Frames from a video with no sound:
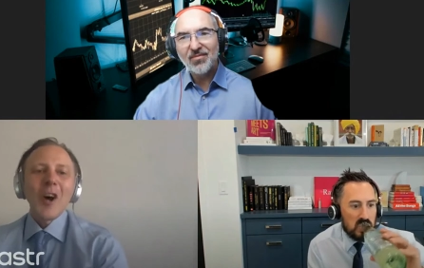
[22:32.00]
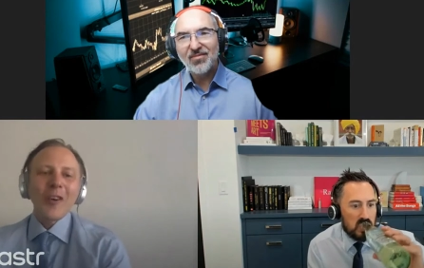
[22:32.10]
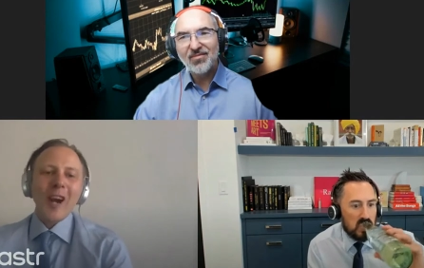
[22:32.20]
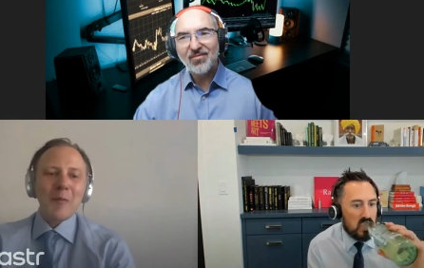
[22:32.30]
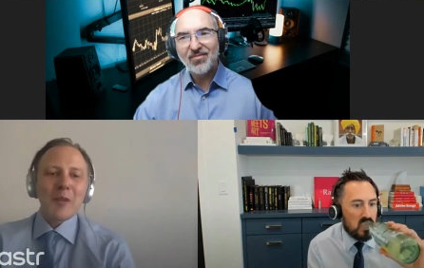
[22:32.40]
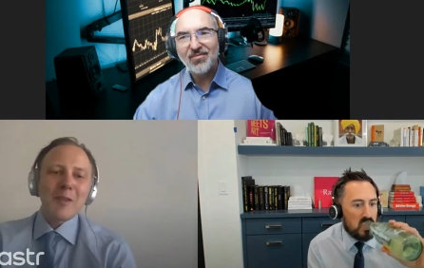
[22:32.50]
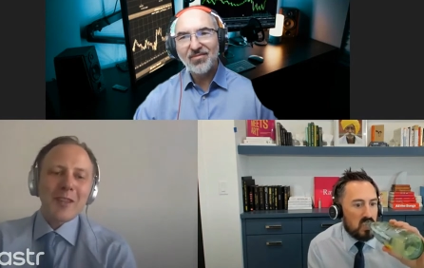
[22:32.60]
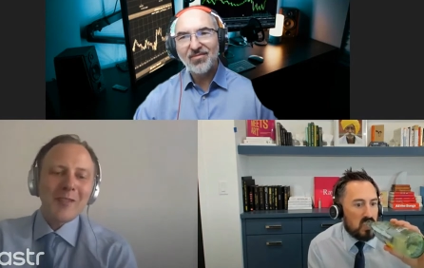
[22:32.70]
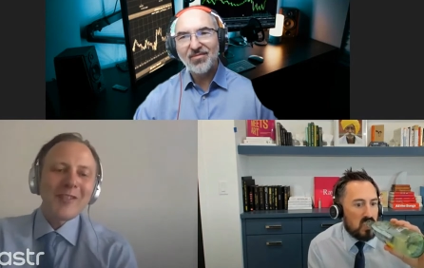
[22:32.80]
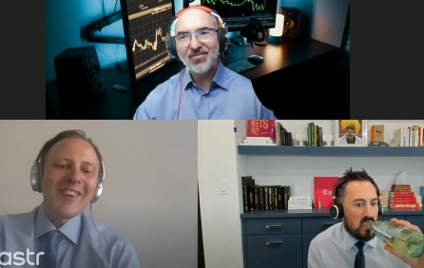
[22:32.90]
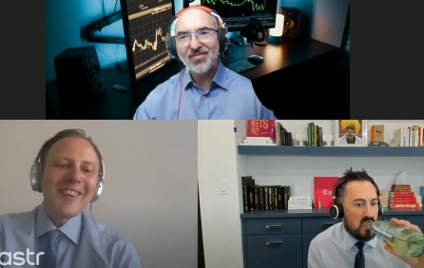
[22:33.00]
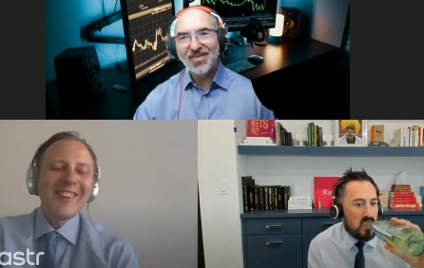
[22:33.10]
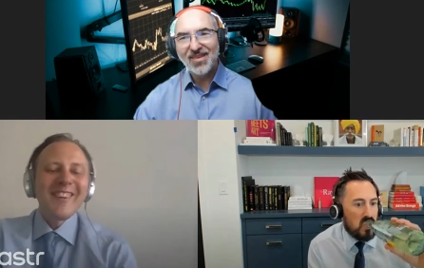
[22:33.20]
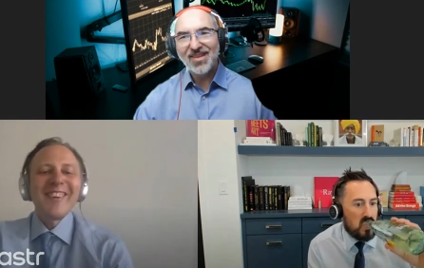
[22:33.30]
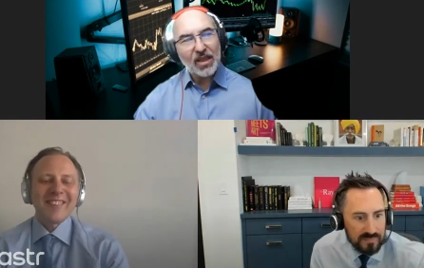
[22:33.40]
Speaker 1: we're happy to meet them.
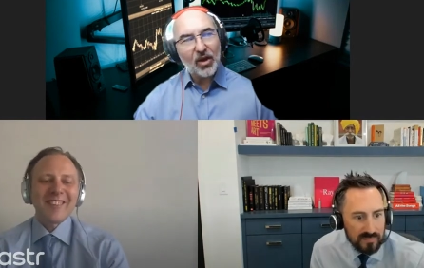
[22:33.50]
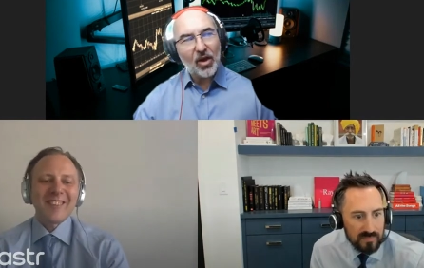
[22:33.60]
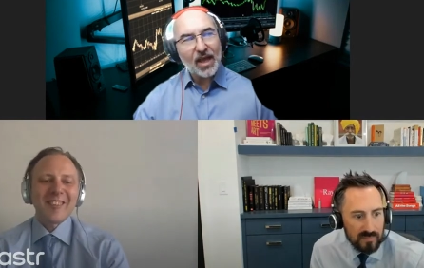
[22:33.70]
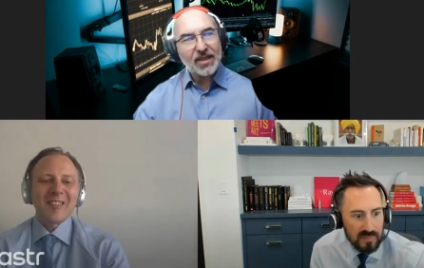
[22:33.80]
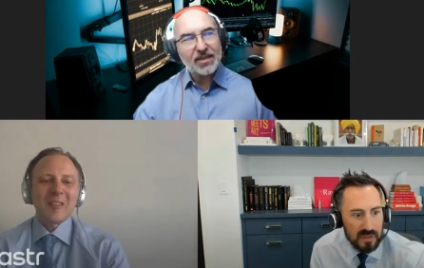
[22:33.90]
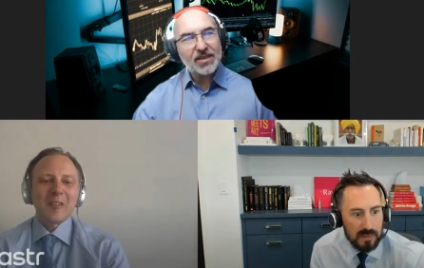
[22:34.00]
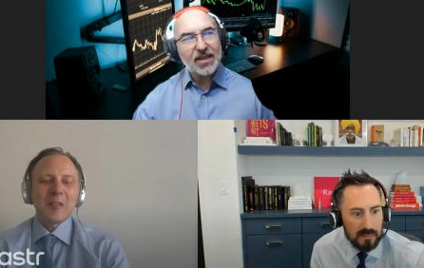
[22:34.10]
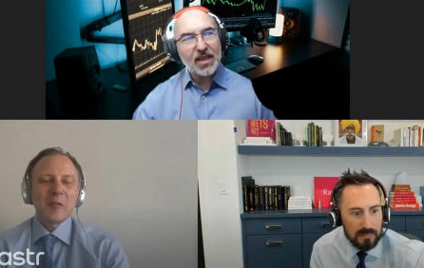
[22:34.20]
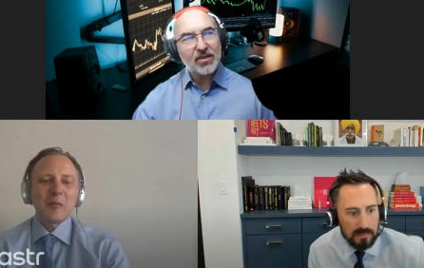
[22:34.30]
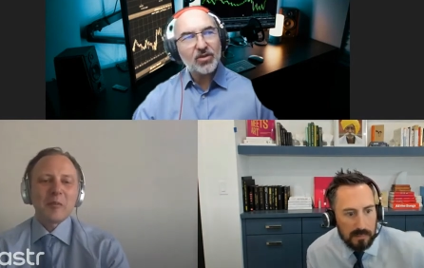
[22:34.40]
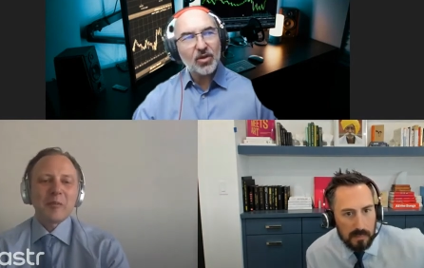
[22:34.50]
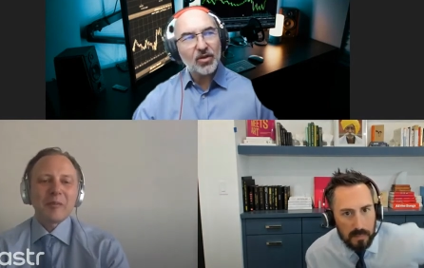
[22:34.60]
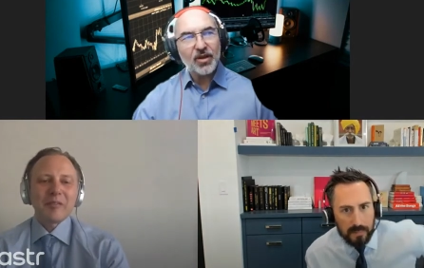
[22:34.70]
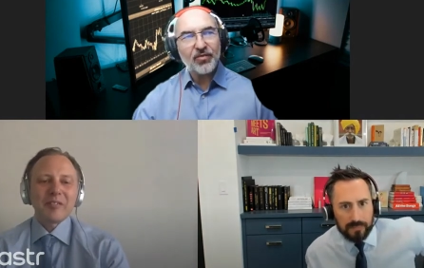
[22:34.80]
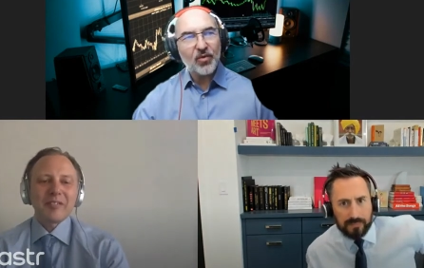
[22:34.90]
Speaker 2: You know, I can see
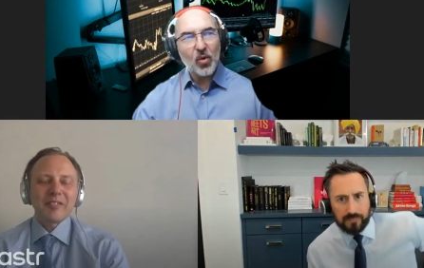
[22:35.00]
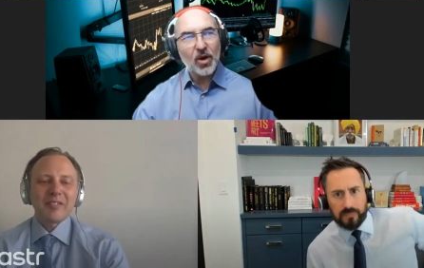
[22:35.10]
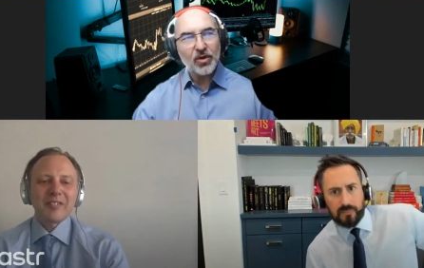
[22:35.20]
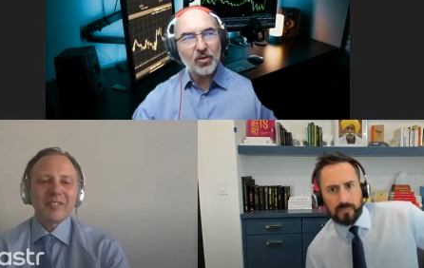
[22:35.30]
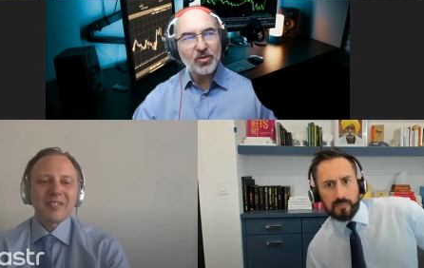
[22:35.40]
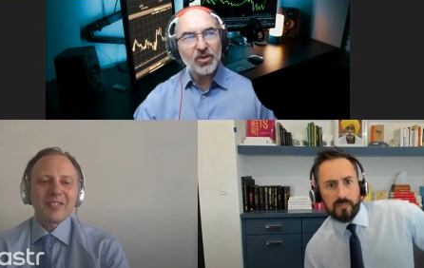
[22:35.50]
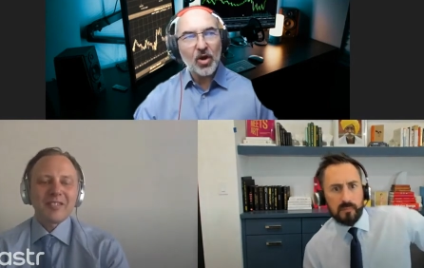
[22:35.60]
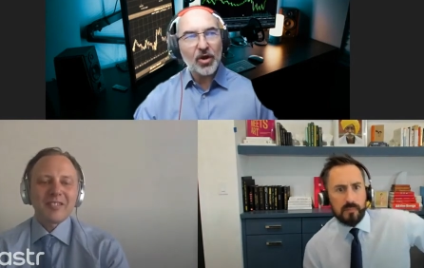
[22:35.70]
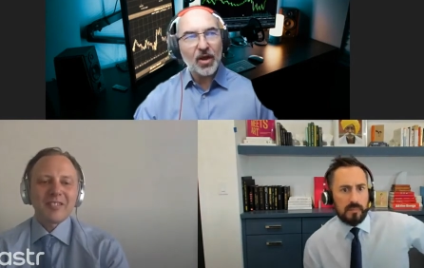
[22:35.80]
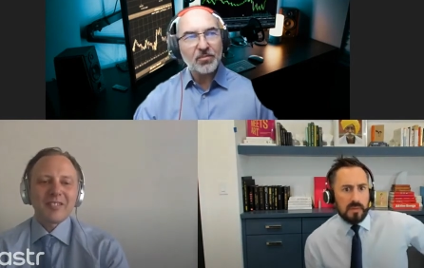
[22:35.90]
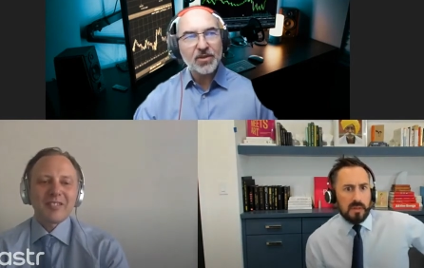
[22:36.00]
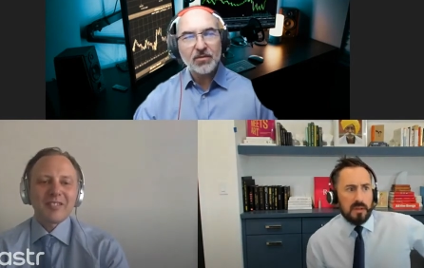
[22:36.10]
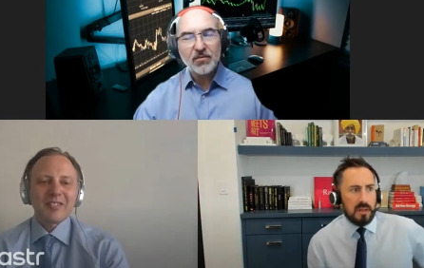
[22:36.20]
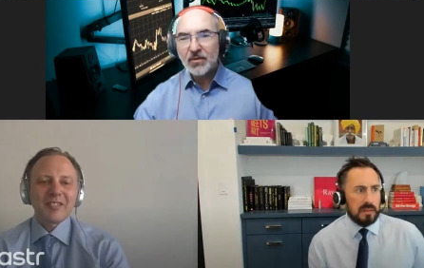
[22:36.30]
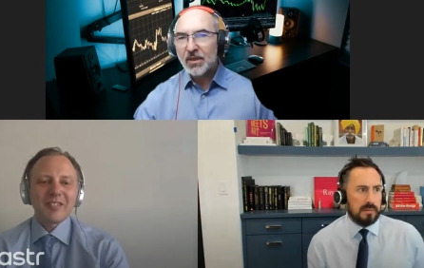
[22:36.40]
certainly for new
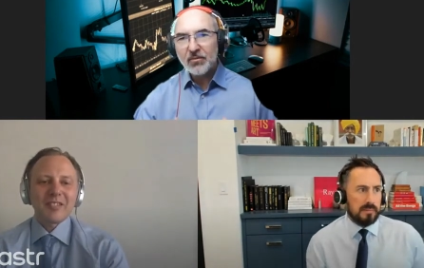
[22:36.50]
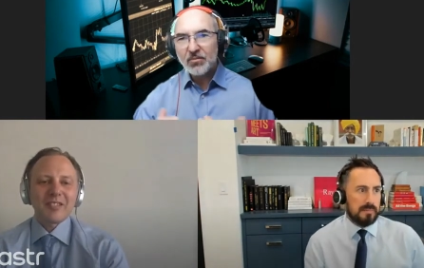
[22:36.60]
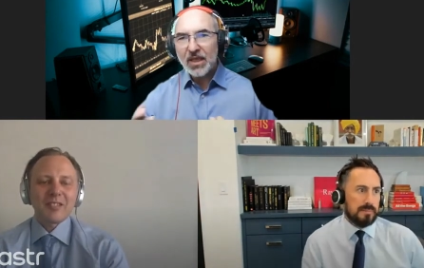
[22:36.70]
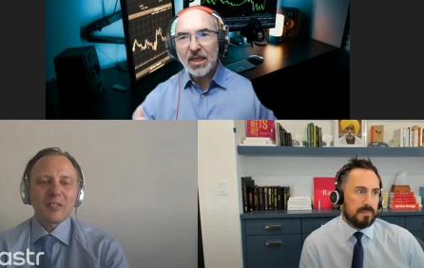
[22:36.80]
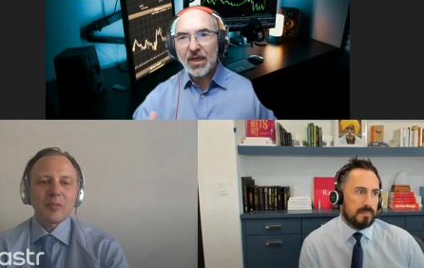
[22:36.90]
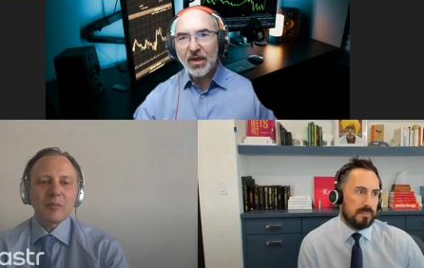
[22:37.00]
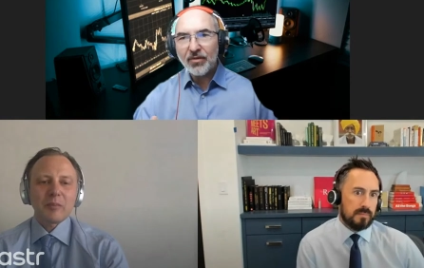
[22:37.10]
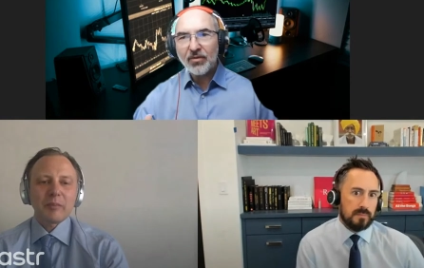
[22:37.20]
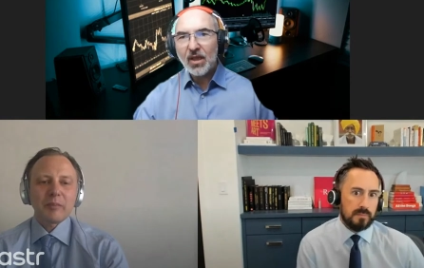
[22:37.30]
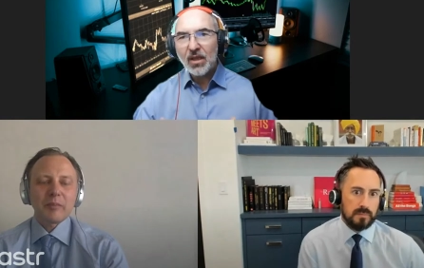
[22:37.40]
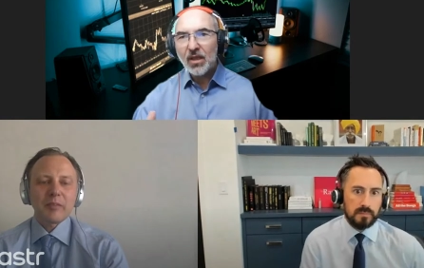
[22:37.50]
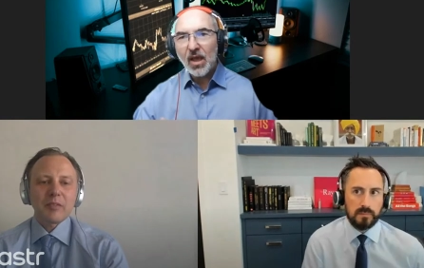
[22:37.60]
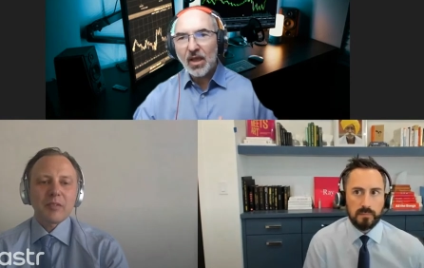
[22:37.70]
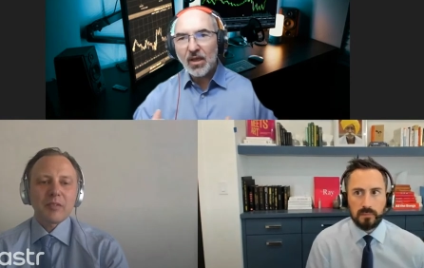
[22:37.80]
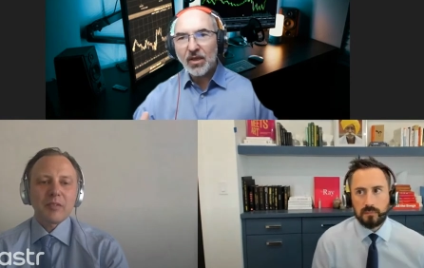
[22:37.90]
startups because
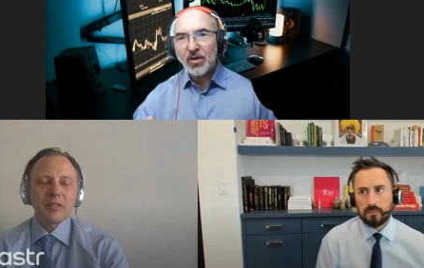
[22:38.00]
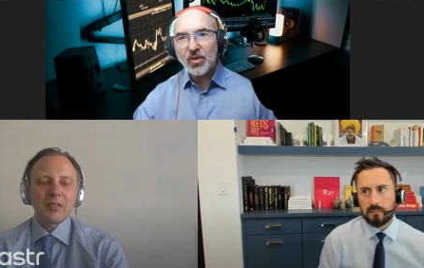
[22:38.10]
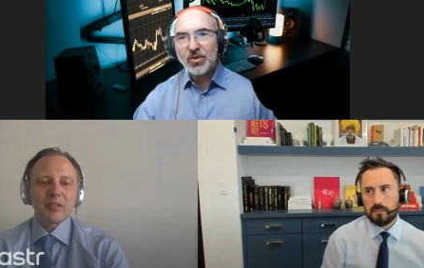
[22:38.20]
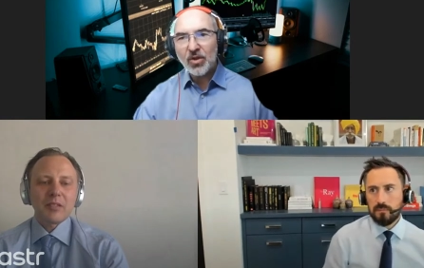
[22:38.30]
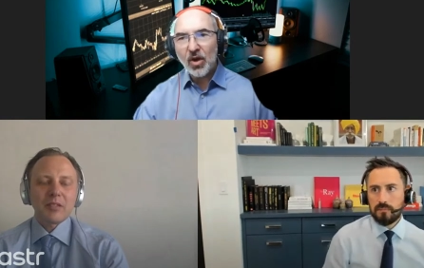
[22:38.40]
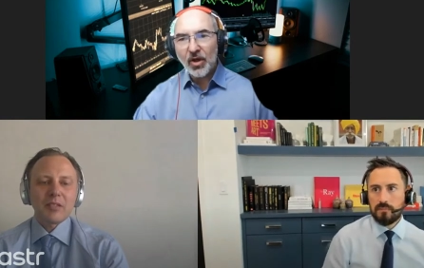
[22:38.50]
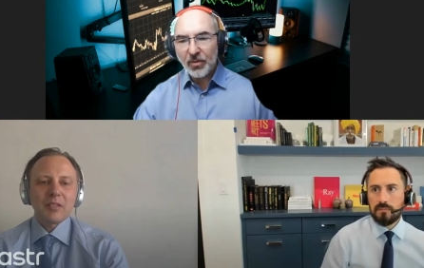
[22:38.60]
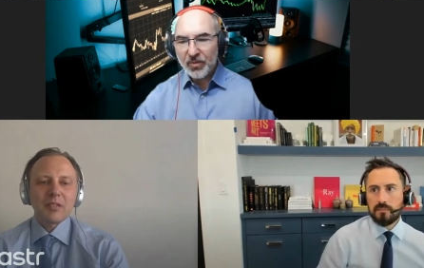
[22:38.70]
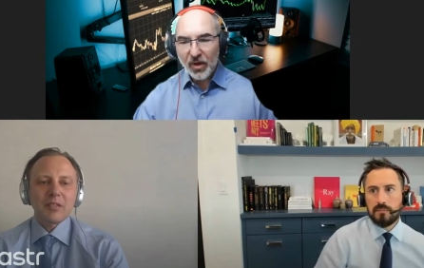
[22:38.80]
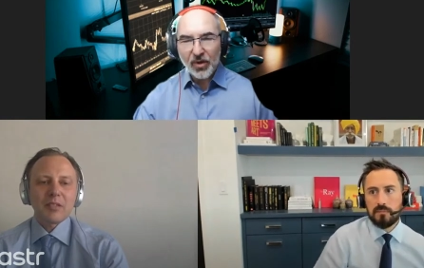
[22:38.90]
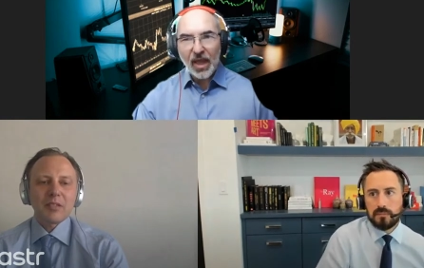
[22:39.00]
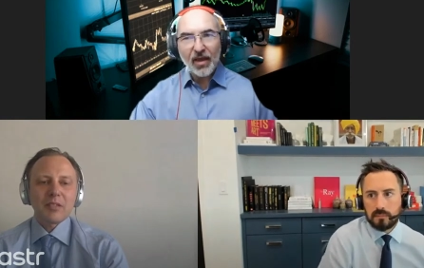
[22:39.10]
a, a, new startup, they already